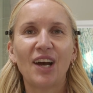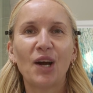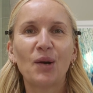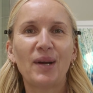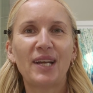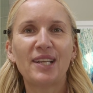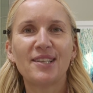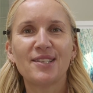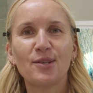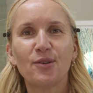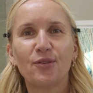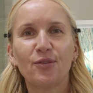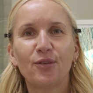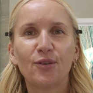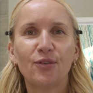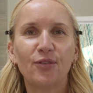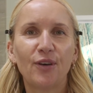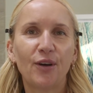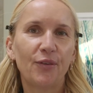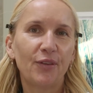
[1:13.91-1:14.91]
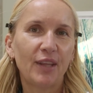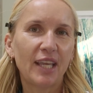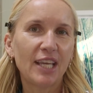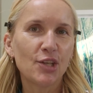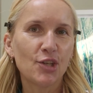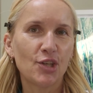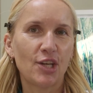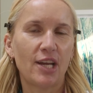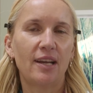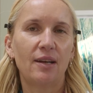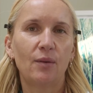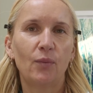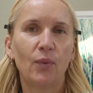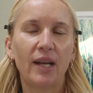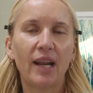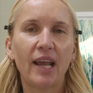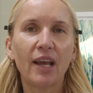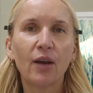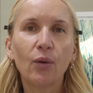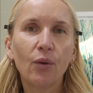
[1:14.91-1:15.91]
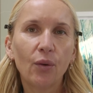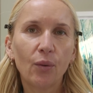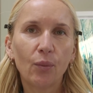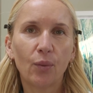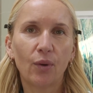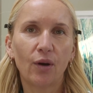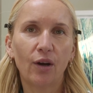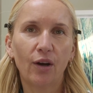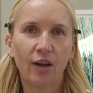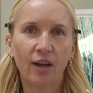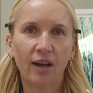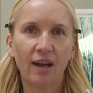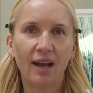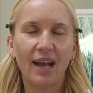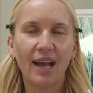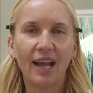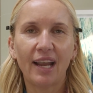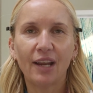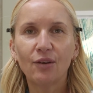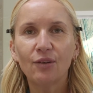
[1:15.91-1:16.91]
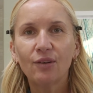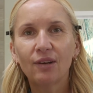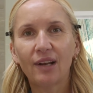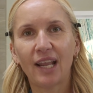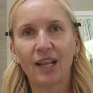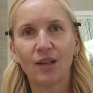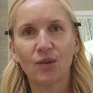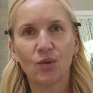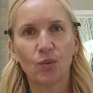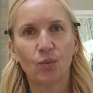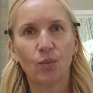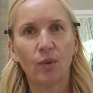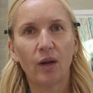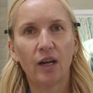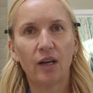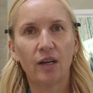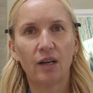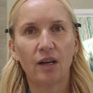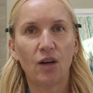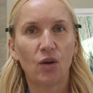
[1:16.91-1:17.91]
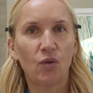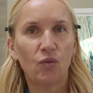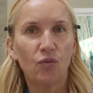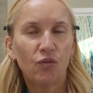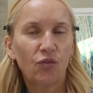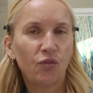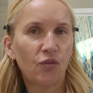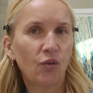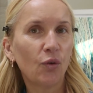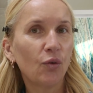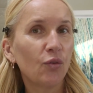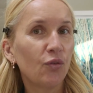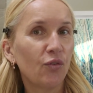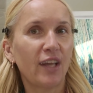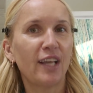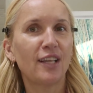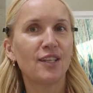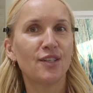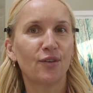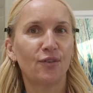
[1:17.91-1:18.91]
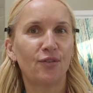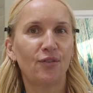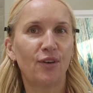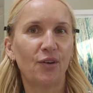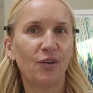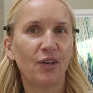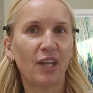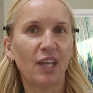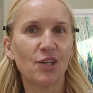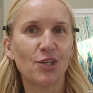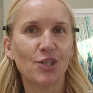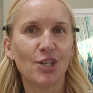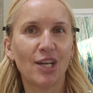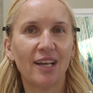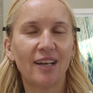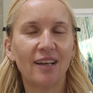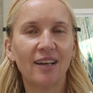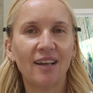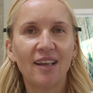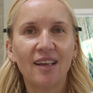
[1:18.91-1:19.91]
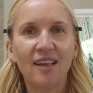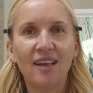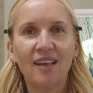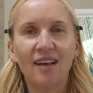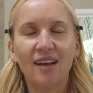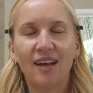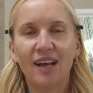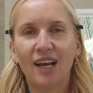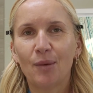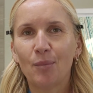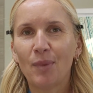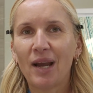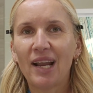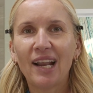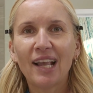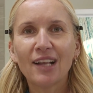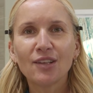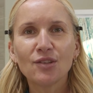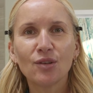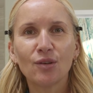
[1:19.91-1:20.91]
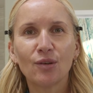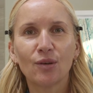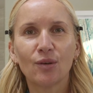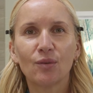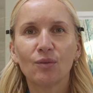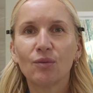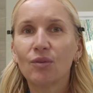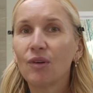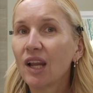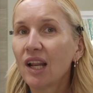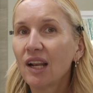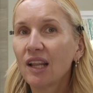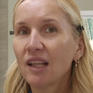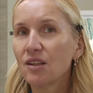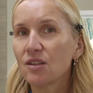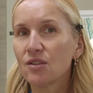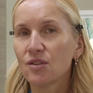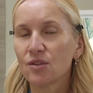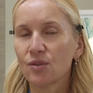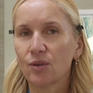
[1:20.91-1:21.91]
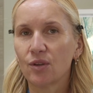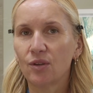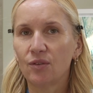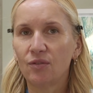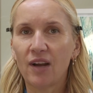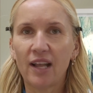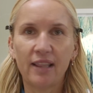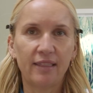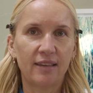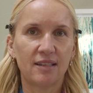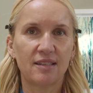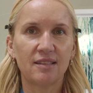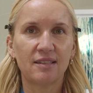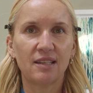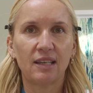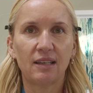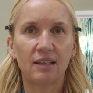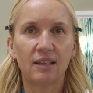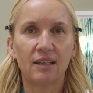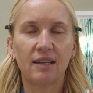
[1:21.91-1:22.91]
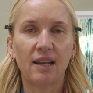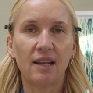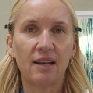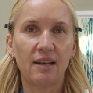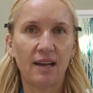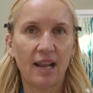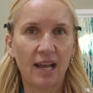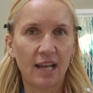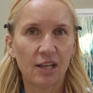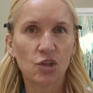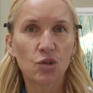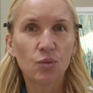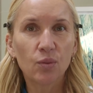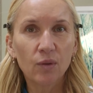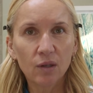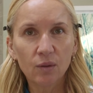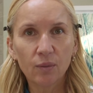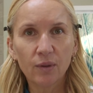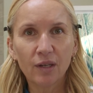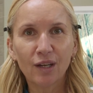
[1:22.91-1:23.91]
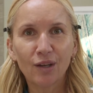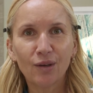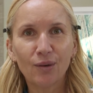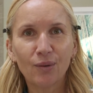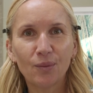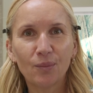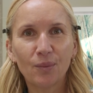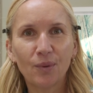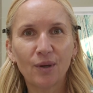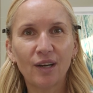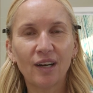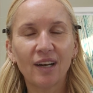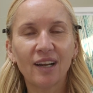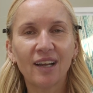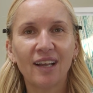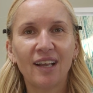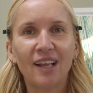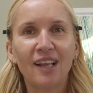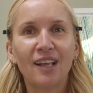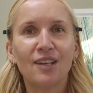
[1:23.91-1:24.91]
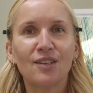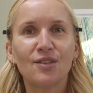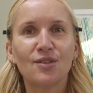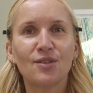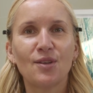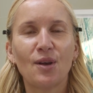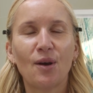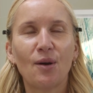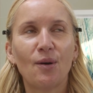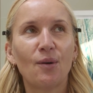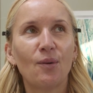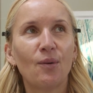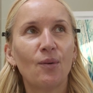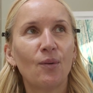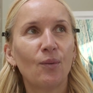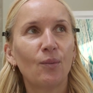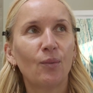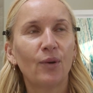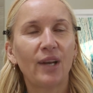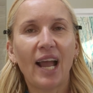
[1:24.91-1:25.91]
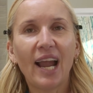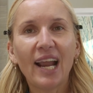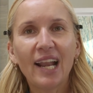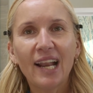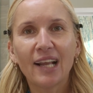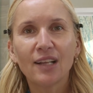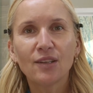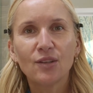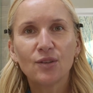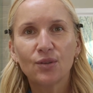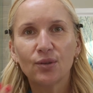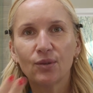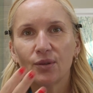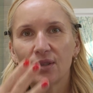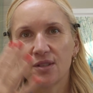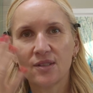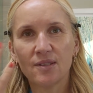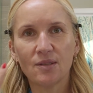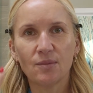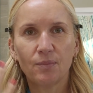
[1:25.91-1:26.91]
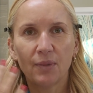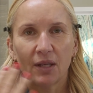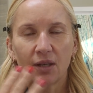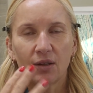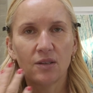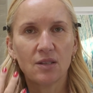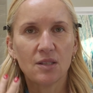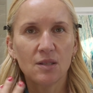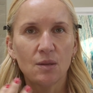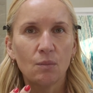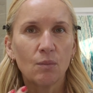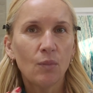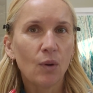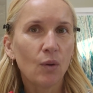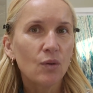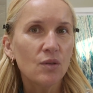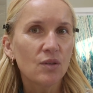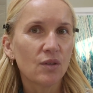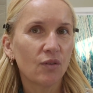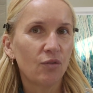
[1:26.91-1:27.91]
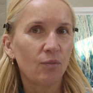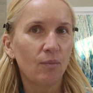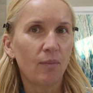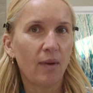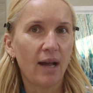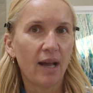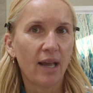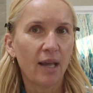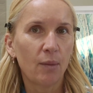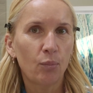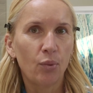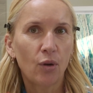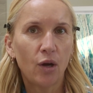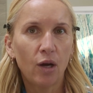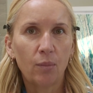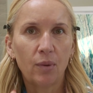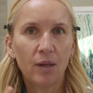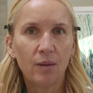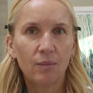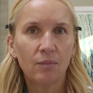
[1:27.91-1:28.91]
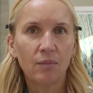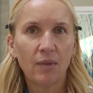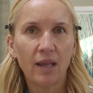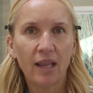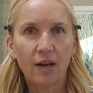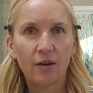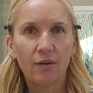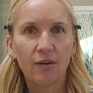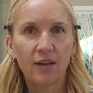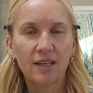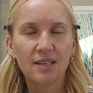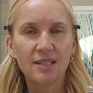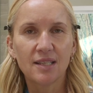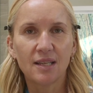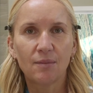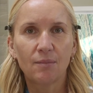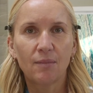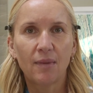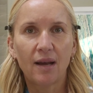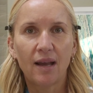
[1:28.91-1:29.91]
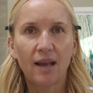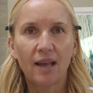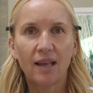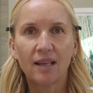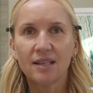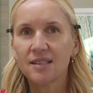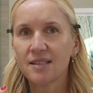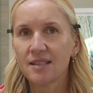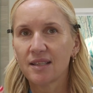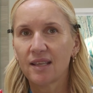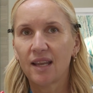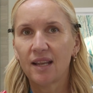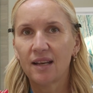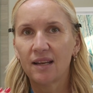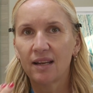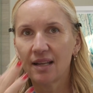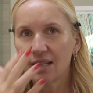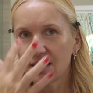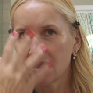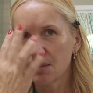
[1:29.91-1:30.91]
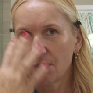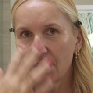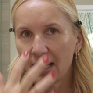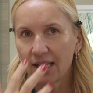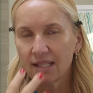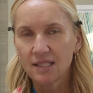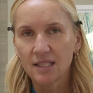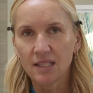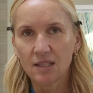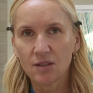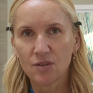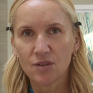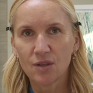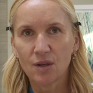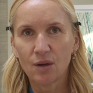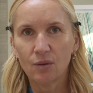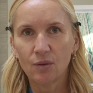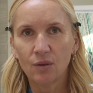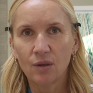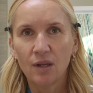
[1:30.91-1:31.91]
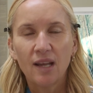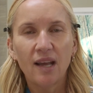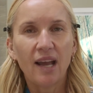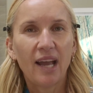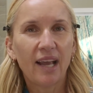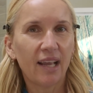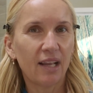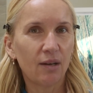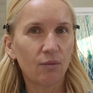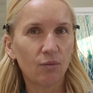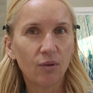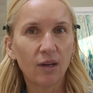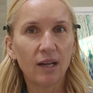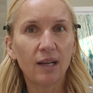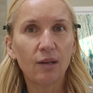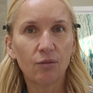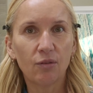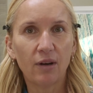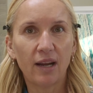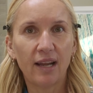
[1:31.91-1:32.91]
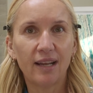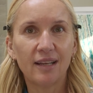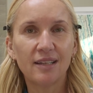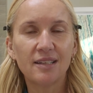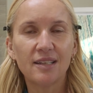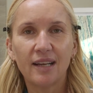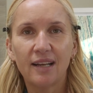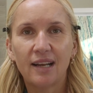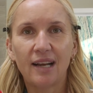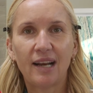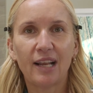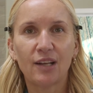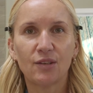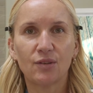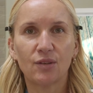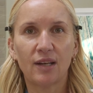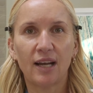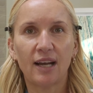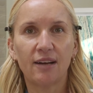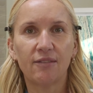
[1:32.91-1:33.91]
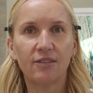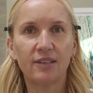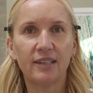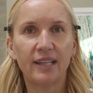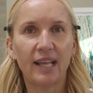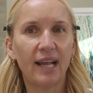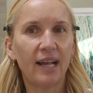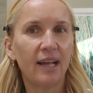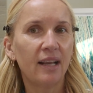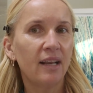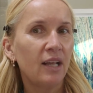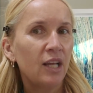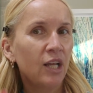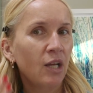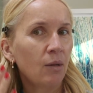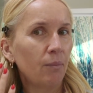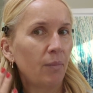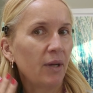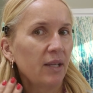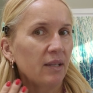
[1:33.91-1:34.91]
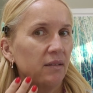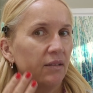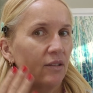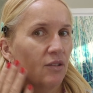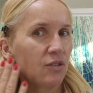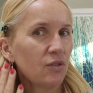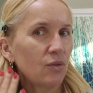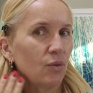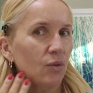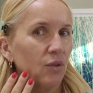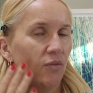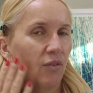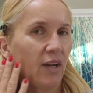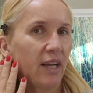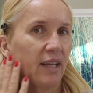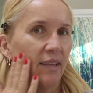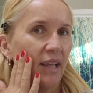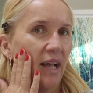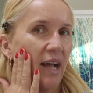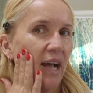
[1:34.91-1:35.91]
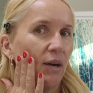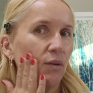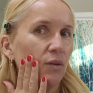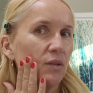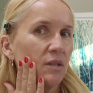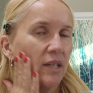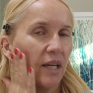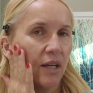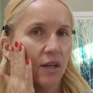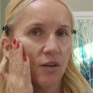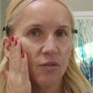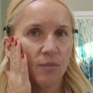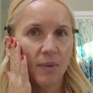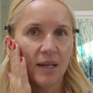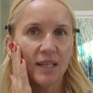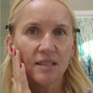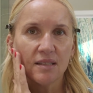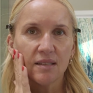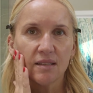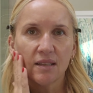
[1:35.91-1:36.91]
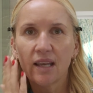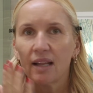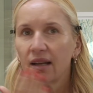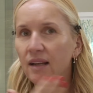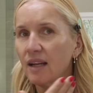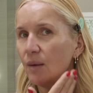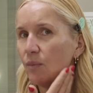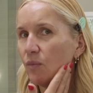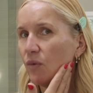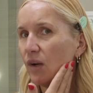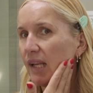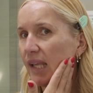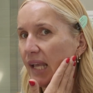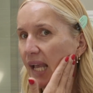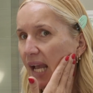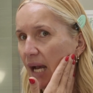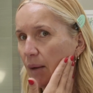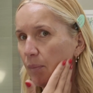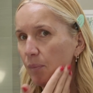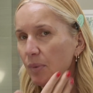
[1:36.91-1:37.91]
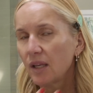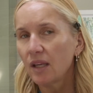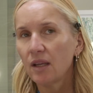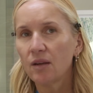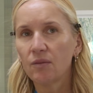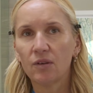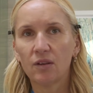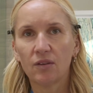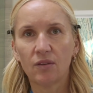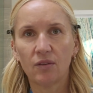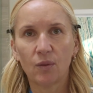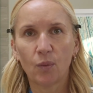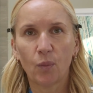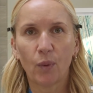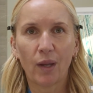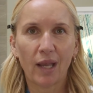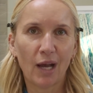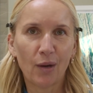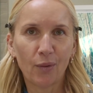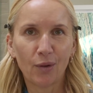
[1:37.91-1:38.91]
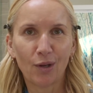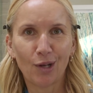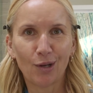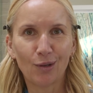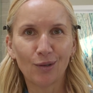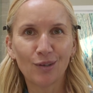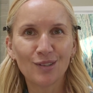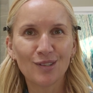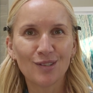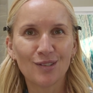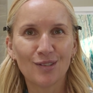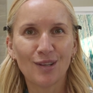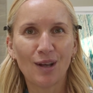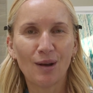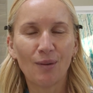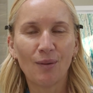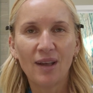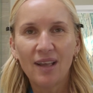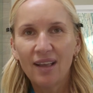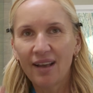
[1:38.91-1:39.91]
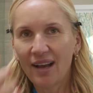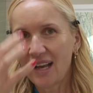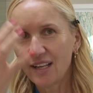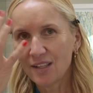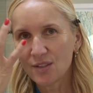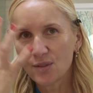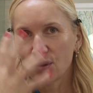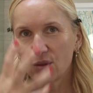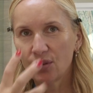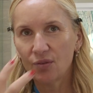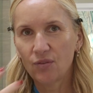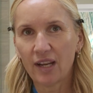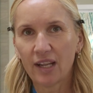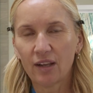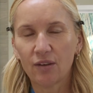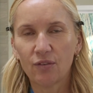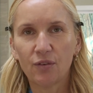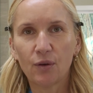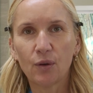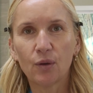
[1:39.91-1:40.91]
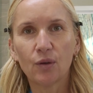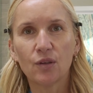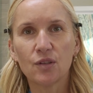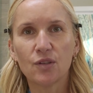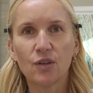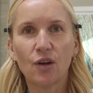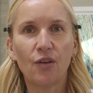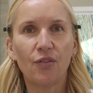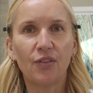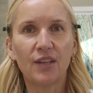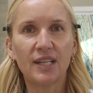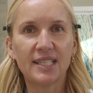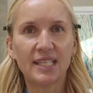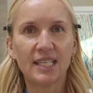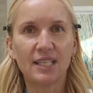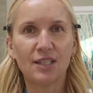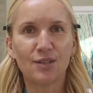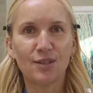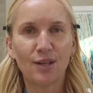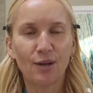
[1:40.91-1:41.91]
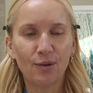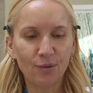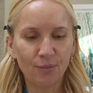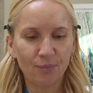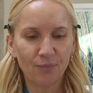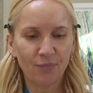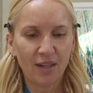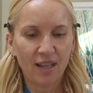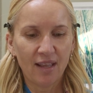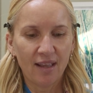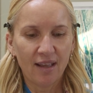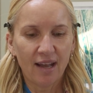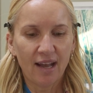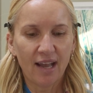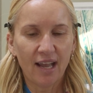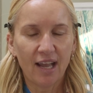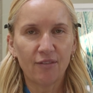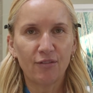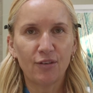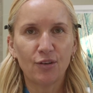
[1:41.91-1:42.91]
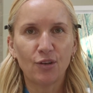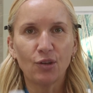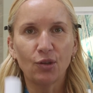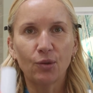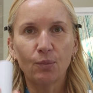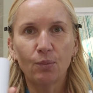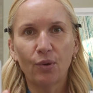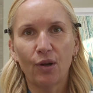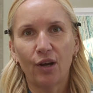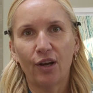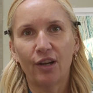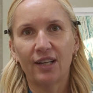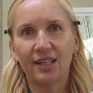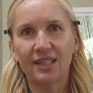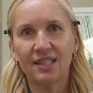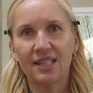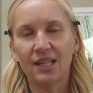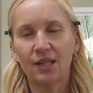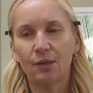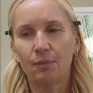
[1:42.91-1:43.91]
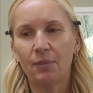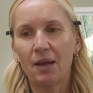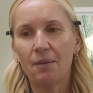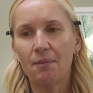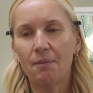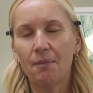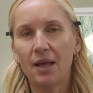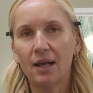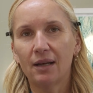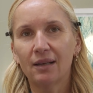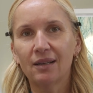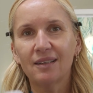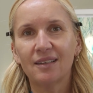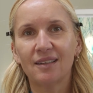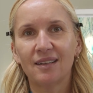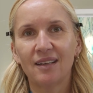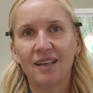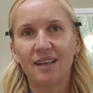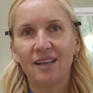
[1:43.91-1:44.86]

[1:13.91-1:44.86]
Alright, so for foundation, when I go to work, I don't like to wear a full face of foundation. I like to look really sort of understated and natural when I go to work. So what I like to do is, because most of my problem areas in my skin is my T-zone, I get really red and I like to cover that. But sort of like the outside of my skin, I'm really happy with the way how it looks. So I sort of like focus on the T-zone. I have a new product here by Milk.